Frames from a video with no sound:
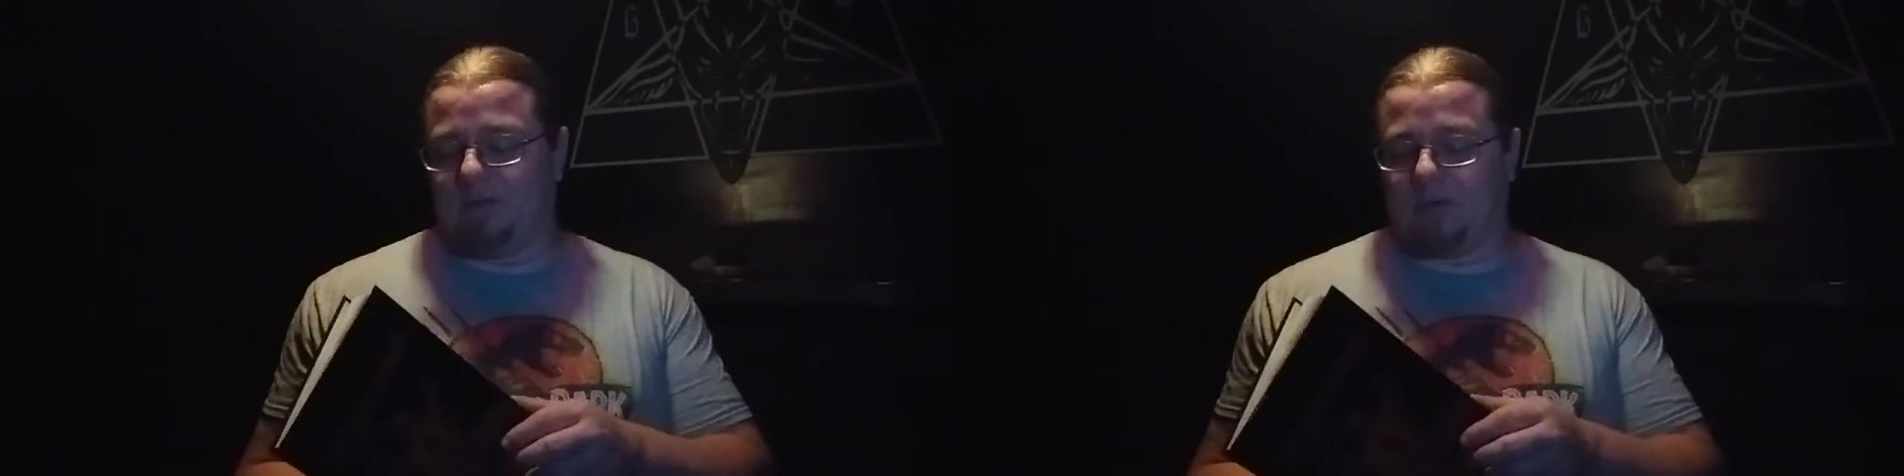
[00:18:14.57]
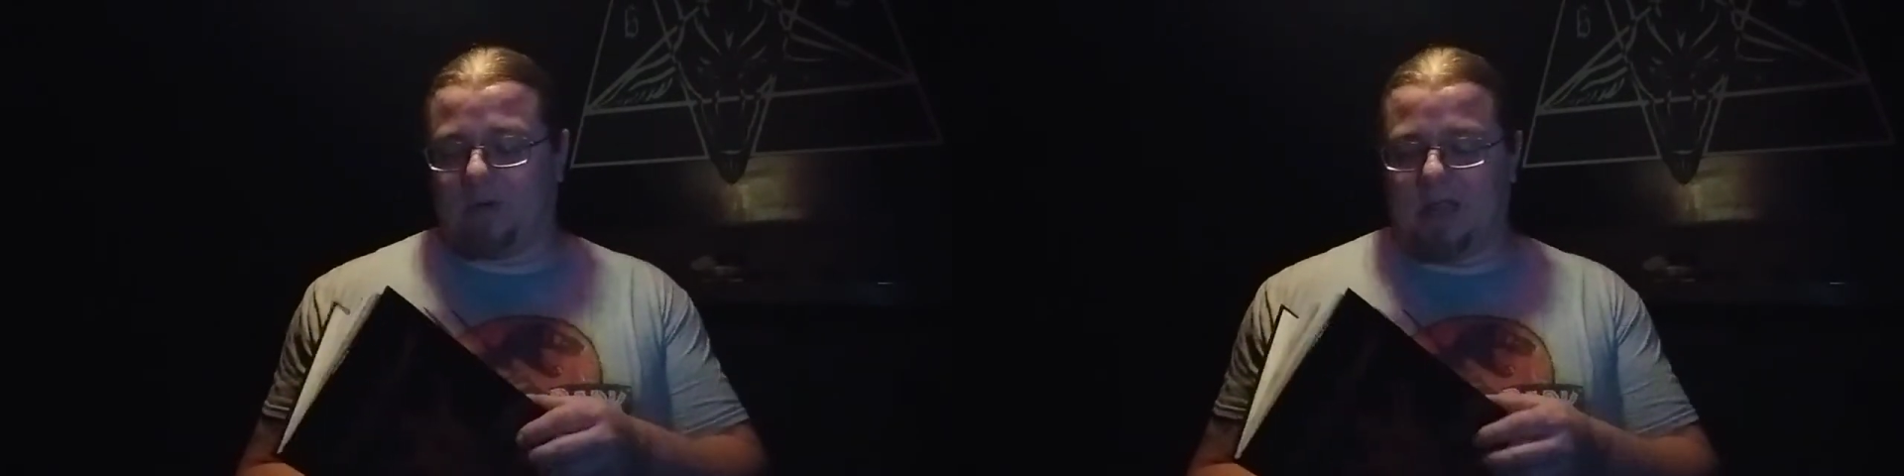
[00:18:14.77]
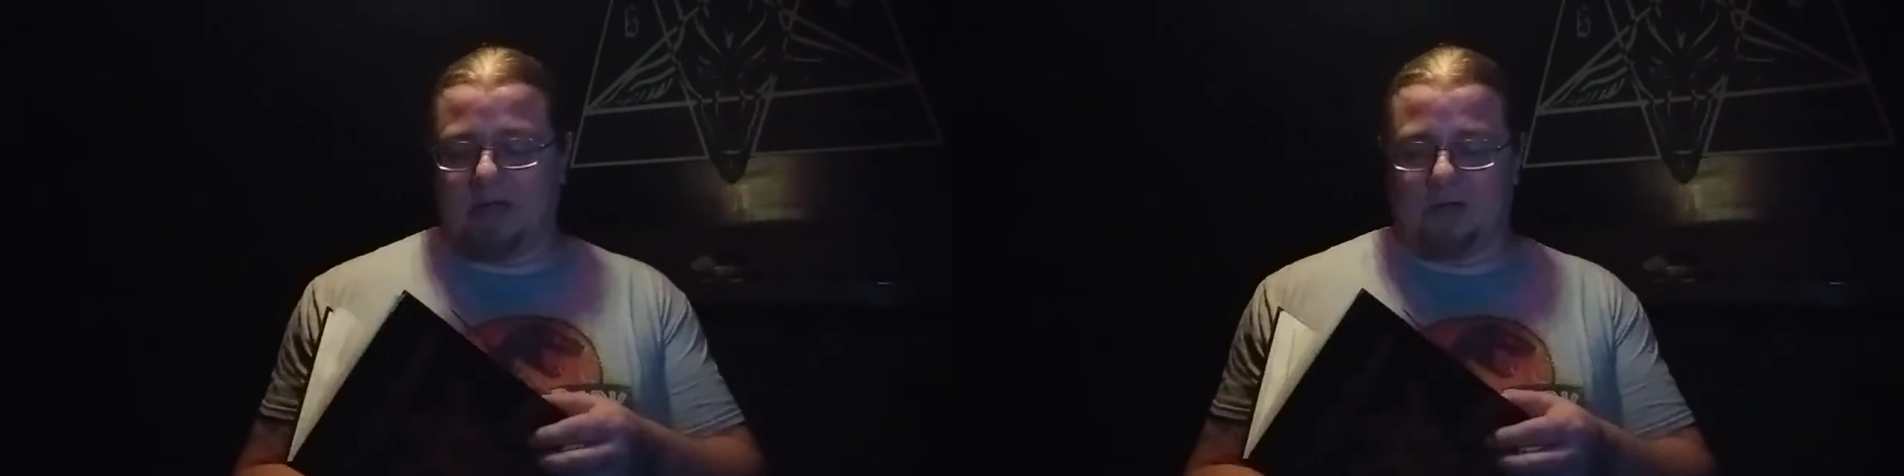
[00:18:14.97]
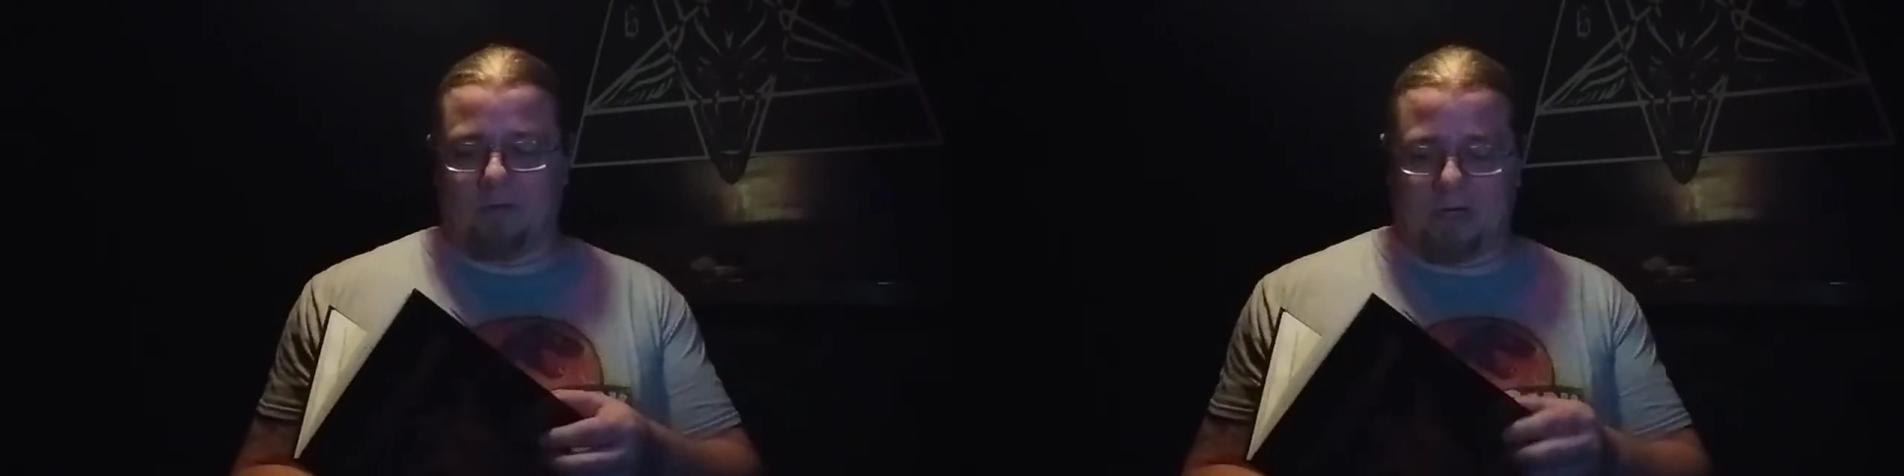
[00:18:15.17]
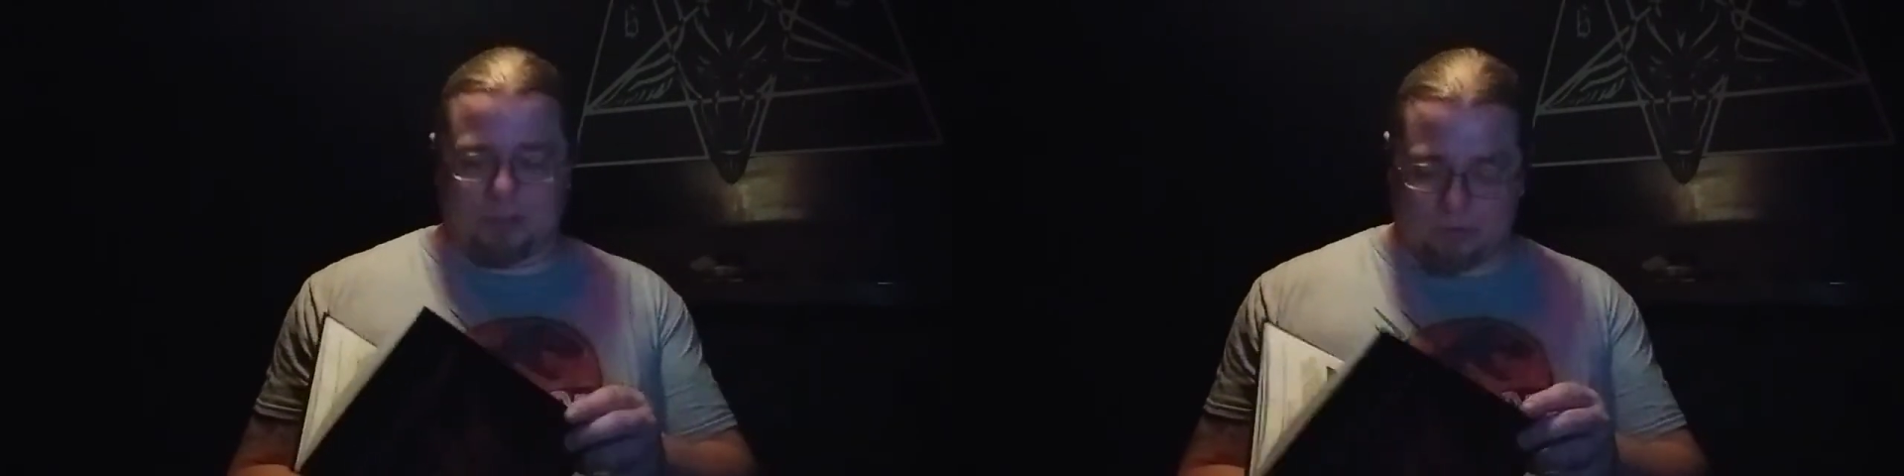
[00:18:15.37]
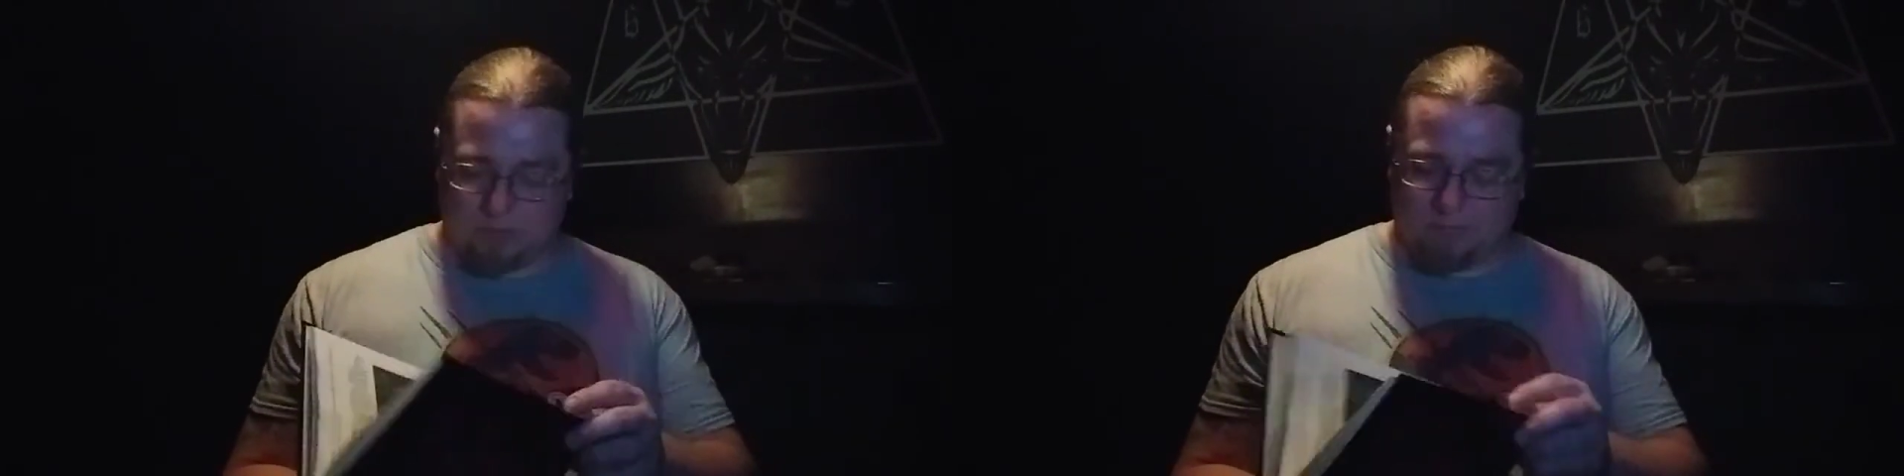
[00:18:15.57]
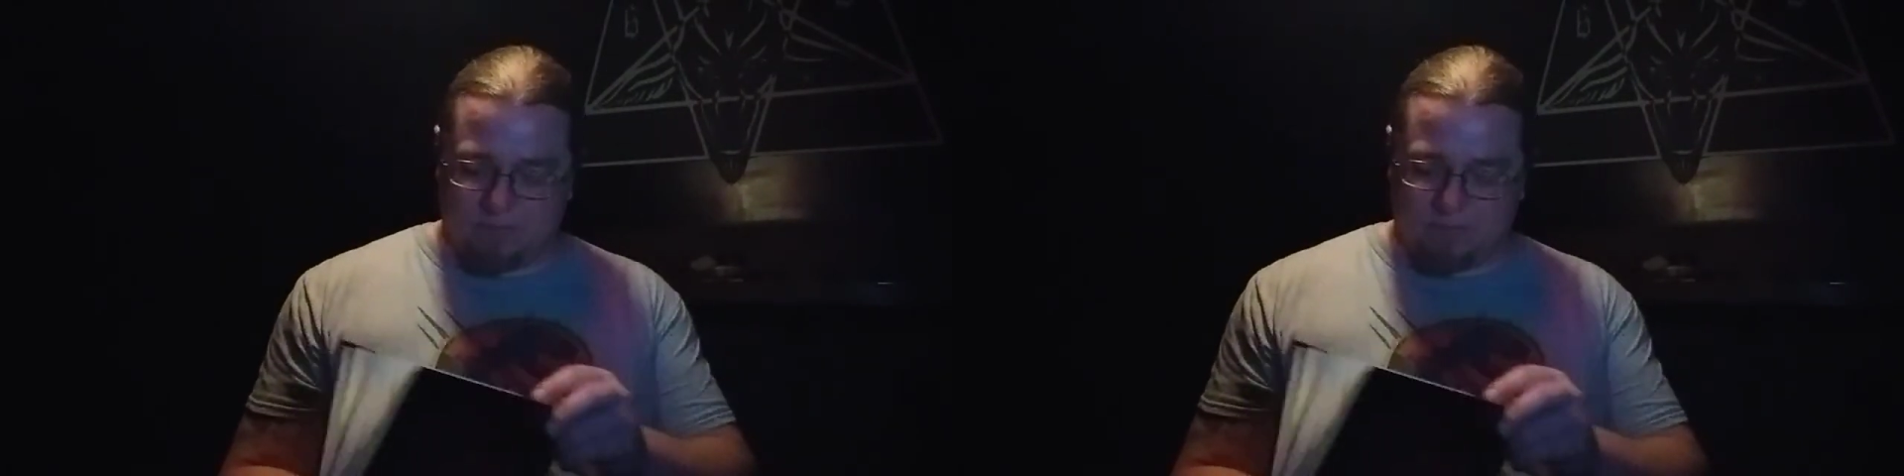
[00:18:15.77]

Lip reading: have created ritual